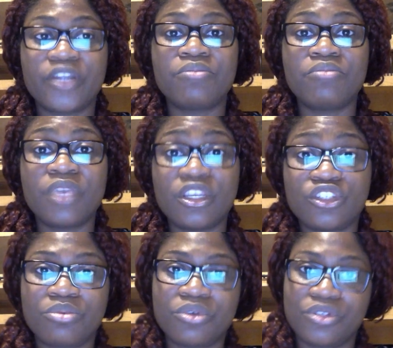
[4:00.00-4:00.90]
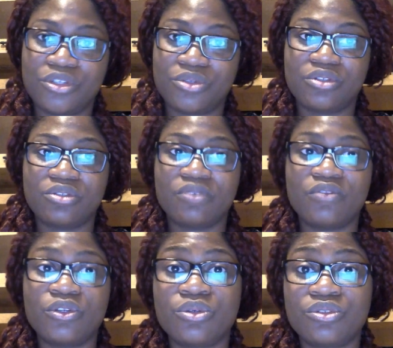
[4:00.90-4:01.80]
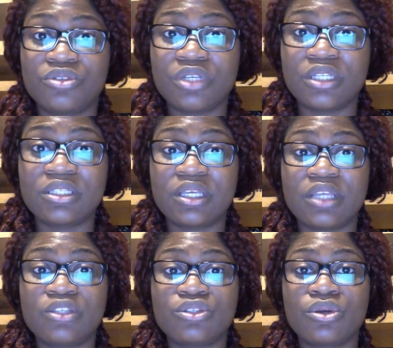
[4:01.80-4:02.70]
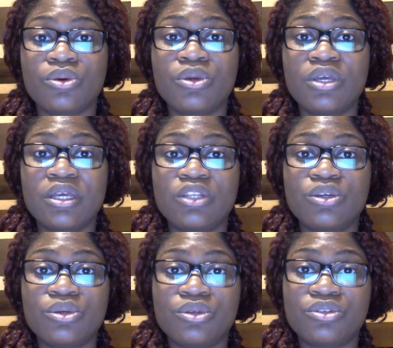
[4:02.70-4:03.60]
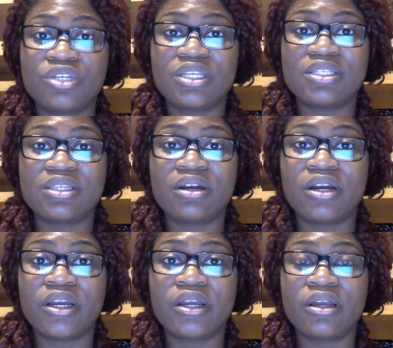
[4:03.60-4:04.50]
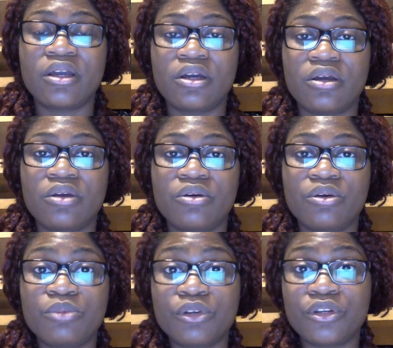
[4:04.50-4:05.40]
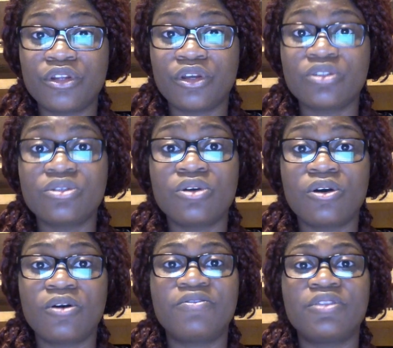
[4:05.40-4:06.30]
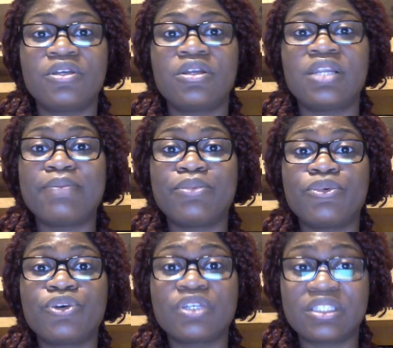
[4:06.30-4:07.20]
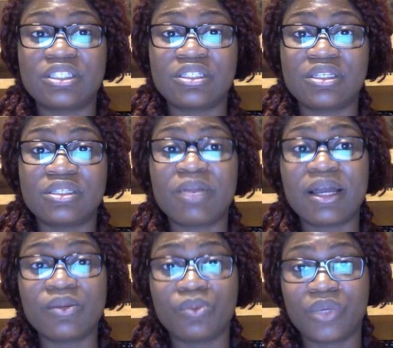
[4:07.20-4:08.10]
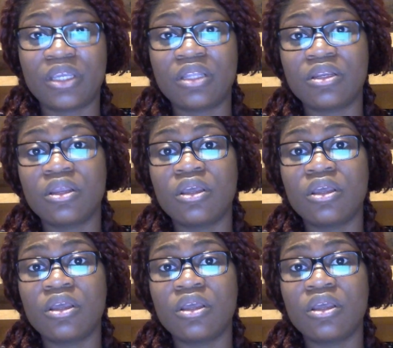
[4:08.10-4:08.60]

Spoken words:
the major producers of leukotrienes. And so leukotrienes are a product of the lipoxygenase pathway in